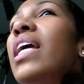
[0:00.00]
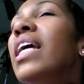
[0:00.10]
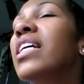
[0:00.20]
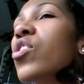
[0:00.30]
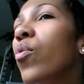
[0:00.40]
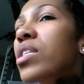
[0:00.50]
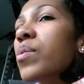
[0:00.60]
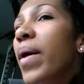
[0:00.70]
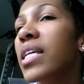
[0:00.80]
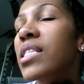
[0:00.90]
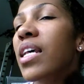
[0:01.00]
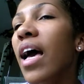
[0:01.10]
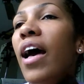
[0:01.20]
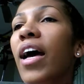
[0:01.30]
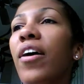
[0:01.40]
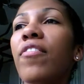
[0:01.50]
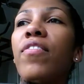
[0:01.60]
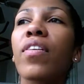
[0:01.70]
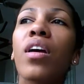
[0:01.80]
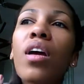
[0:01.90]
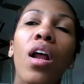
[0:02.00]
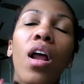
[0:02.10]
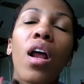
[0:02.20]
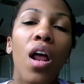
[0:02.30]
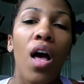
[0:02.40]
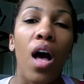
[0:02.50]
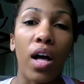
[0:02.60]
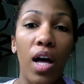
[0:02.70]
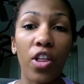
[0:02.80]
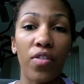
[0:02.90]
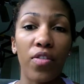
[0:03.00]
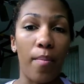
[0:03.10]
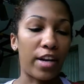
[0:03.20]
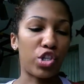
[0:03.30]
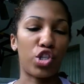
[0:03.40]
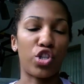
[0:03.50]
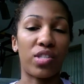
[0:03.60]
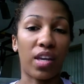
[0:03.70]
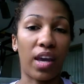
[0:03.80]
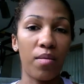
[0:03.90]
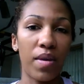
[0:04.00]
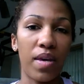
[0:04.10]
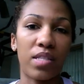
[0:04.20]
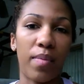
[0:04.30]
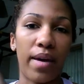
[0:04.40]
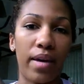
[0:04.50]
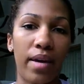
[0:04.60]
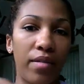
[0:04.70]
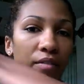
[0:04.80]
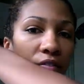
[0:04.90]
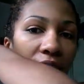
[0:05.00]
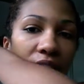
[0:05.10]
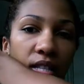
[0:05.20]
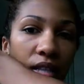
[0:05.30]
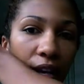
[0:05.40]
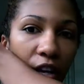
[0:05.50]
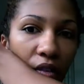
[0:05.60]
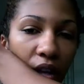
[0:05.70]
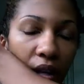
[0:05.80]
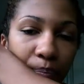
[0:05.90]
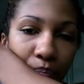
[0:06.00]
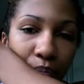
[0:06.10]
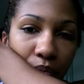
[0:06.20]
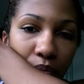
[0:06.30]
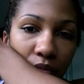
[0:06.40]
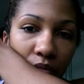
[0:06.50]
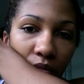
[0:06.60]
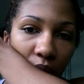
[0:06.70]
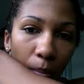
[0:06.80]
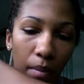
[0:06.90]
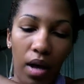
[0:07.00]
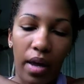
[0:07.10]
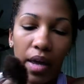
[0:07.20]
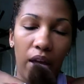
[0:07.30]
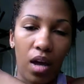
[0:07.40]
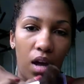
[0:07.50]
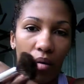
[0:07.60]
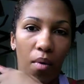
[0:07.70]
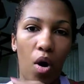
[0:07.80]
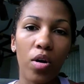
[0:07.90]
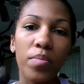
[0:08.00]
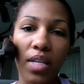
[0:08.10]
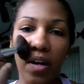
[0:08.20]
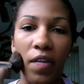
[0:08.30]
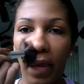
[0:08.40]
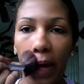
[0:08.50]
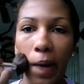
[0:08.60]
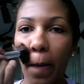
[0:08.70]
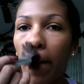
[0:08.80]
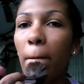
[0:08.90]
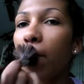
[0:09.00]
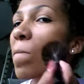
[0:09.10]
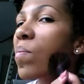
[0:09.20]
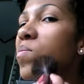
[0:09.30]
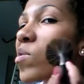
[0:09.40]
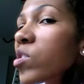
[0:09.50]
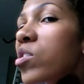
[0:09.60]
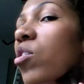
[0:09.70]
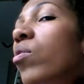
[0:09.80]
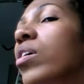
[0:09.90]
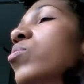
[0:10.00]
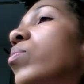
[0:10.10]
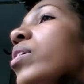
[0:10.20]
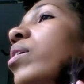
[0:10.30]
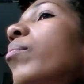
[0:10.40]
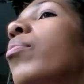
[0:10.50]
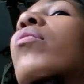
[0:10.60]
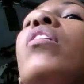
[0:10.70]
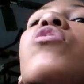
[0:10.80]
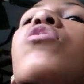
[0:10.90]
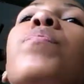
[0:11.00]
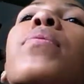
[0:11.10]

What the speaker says: it's always best to have a color that matches your skin because my face is lighter than my arms and everything. So it's really important. Just